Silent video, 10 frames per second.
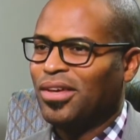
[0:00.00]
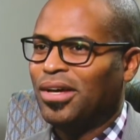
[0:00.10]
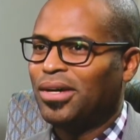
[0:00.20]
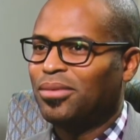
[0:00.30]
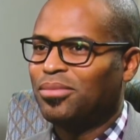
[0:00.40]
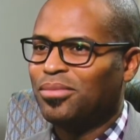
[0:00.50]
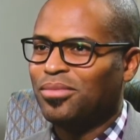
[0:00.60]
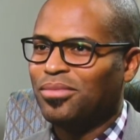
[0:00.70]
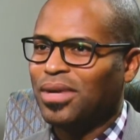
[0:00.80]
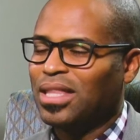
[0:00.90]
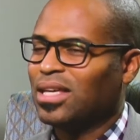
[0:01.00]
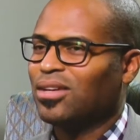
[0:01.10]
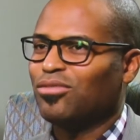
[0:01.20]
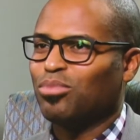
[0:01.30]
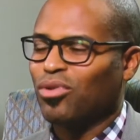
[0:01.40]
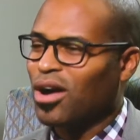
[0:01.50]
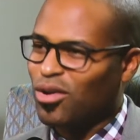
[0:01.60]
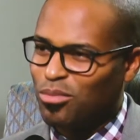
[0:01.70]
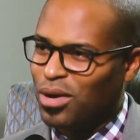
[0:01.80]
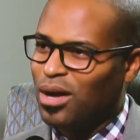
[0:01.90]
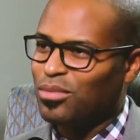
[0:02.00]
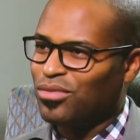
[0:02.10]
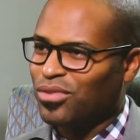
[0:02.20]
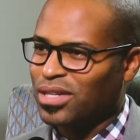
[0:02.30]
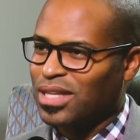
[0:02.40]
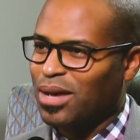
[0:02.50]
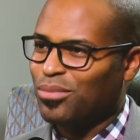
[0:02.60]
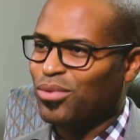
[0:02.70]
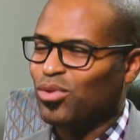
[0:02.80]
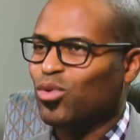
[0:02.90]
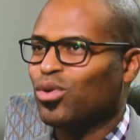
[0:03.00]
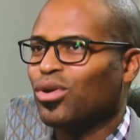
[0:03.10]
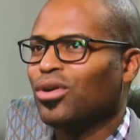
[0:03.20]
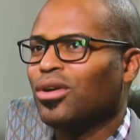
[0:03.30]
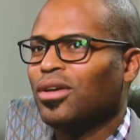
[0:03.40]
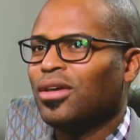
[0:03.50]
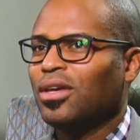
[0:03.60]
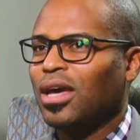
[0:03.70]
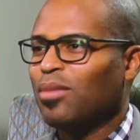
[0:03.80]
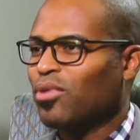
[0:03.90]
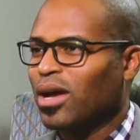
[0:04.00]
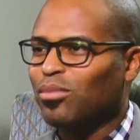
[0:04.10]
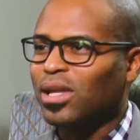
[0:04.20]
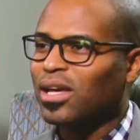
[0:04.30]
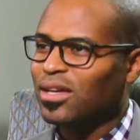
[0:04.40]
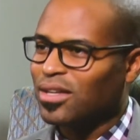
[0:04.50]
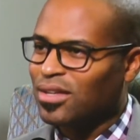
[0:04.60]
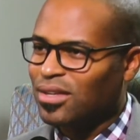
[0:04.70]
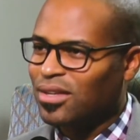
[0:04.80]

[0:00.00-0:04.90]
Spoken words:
I think of Barack Obama, for example, or Abraham Lincoln.